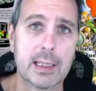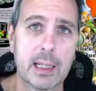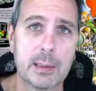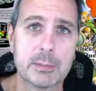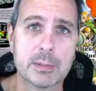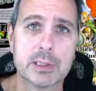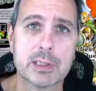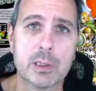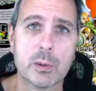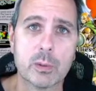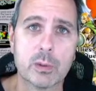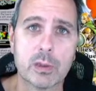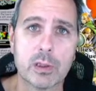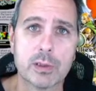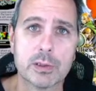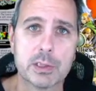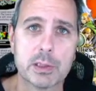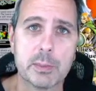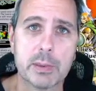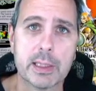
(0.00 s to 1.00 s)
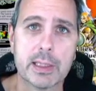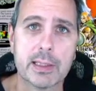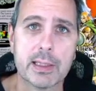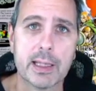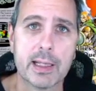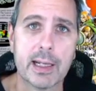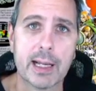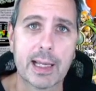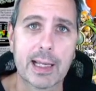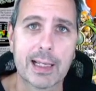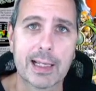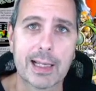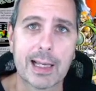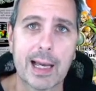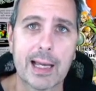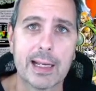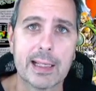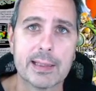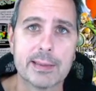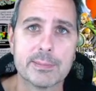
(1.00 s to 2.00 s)
I'm so close to being done. I can
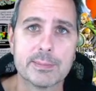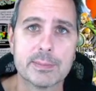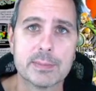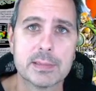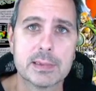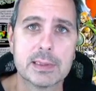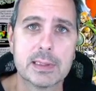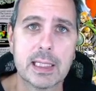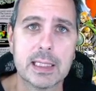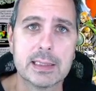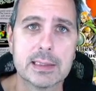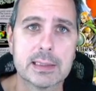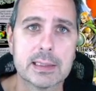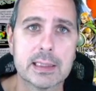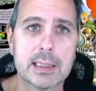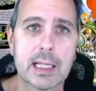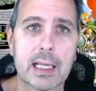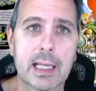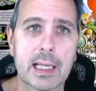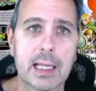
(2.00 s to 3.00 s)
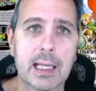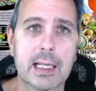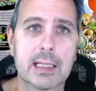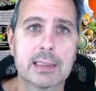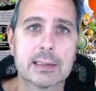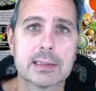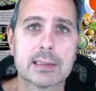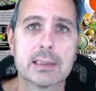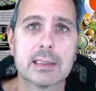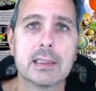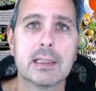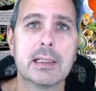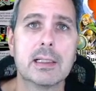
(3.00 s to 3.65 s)
kind of taste it, I guess.